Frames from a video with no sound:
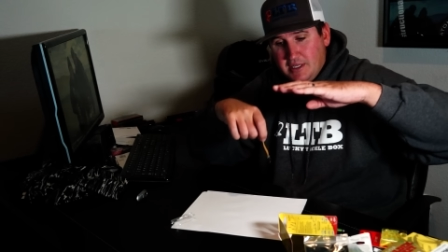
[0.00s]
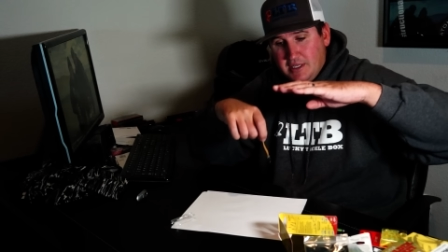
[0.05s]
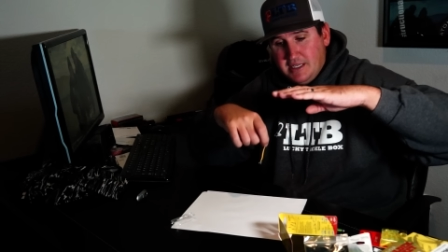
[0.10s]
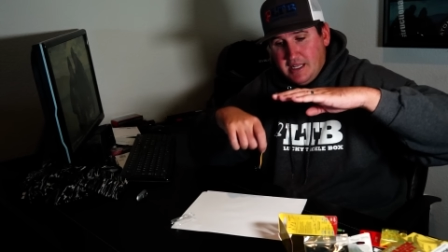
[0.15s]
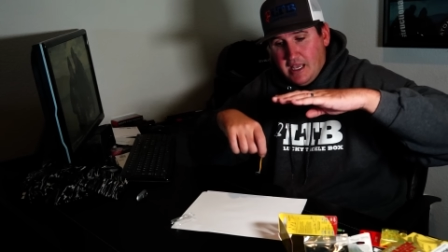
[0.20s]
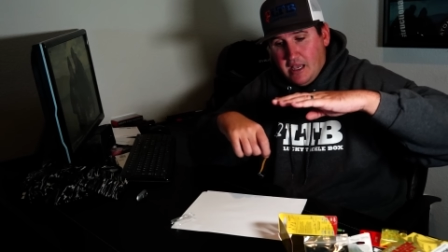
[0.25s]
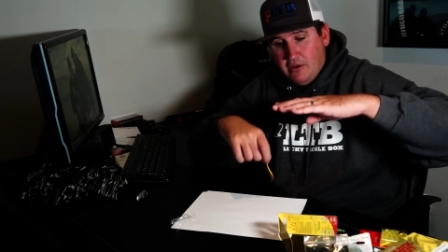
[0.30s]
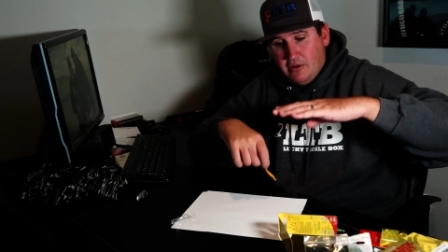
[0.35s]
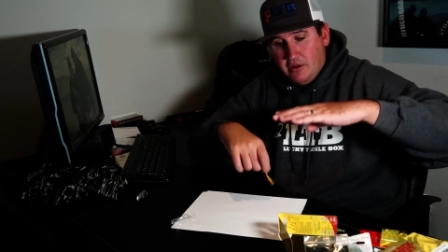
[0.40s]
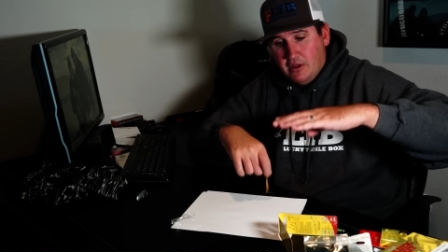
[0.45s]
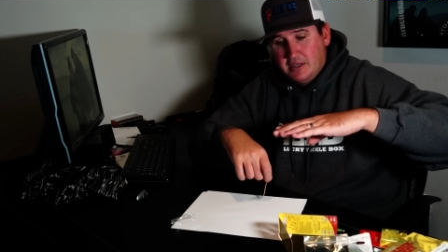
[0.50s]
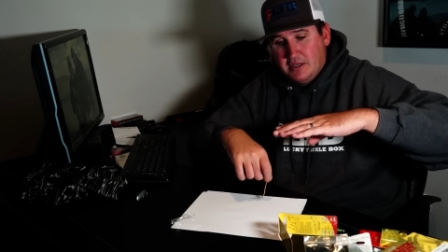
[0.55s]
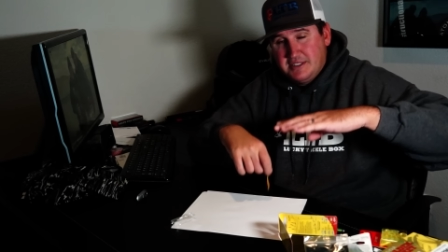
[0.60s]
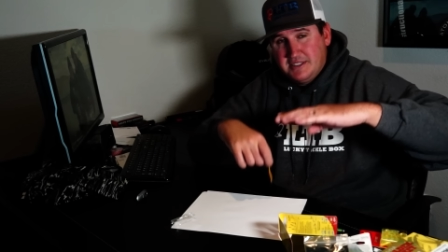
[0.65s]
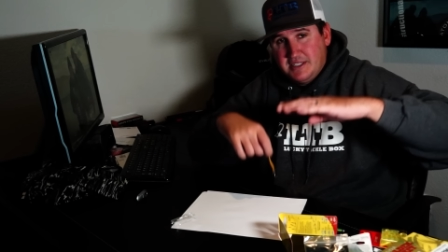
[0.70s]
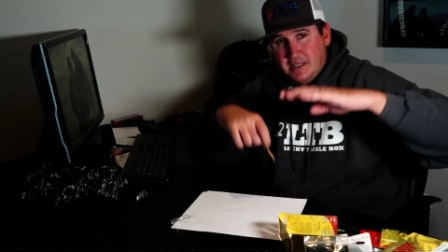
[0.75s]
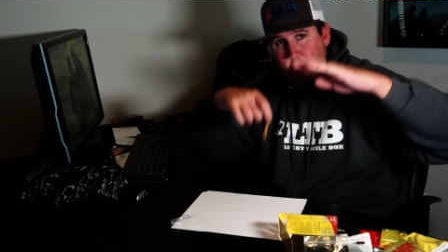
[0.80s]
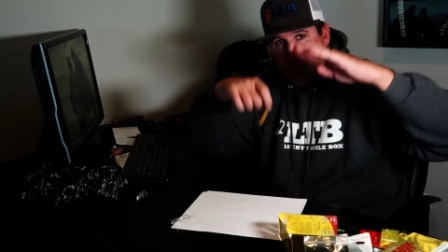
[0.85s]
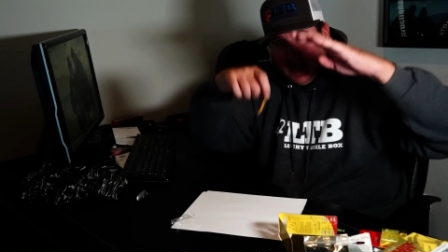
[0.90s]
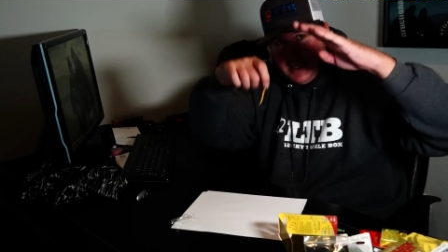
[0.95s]
it down on a
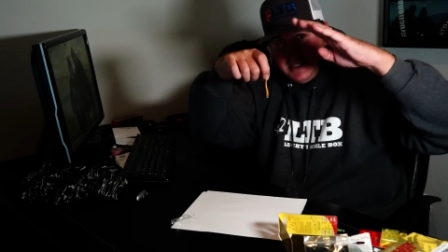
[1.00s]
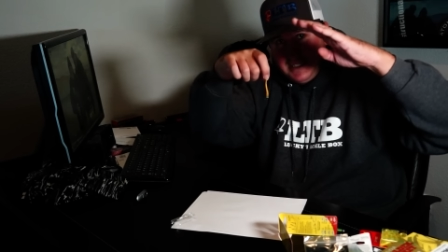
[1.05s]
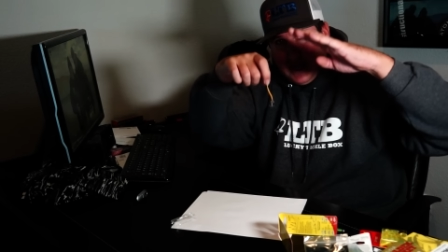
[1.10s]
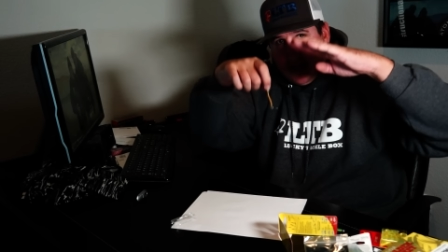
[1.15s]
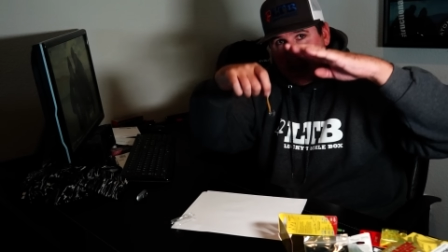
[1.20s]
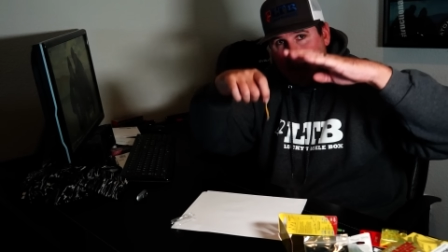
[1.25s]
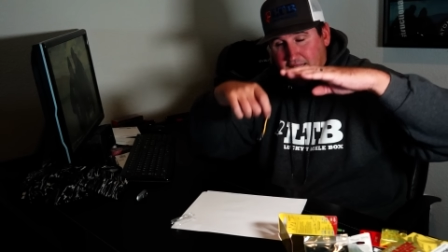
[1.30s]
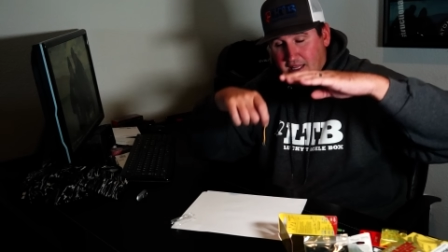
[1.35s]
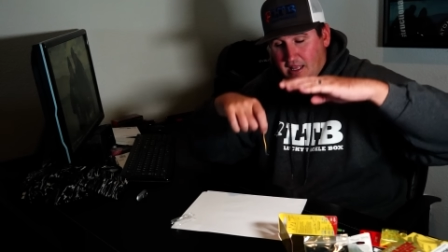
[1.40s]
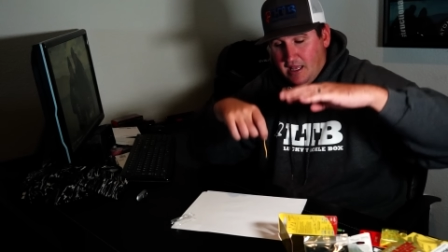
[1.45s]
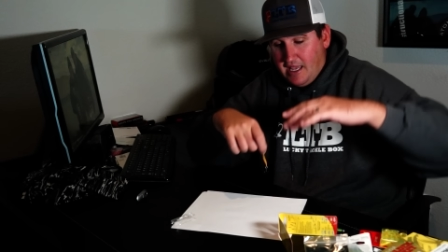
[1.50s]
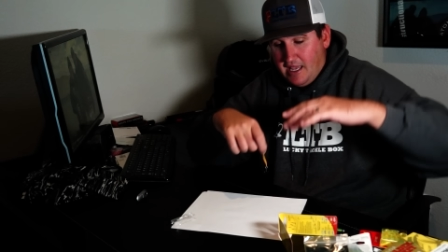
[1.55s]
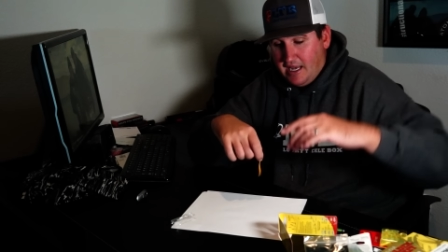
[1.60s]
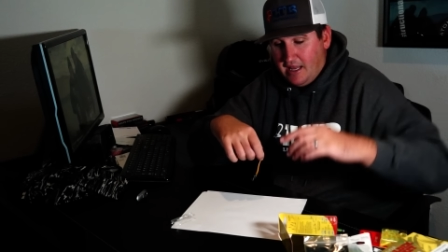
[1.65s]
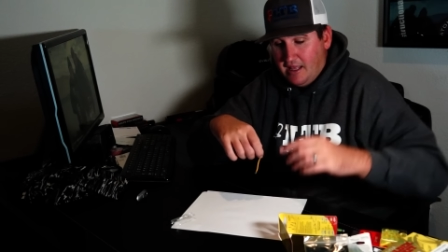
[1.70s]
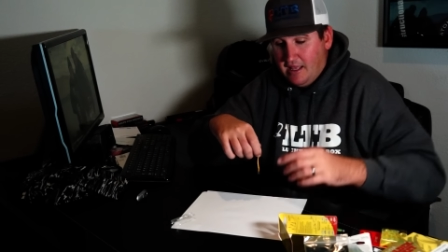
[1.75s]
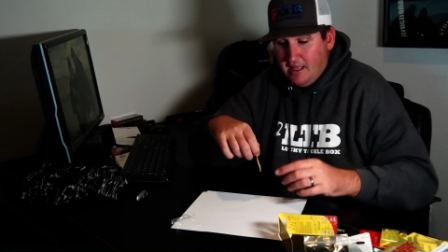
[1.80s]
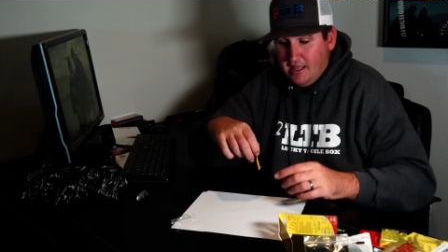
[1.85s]
semi-tight line.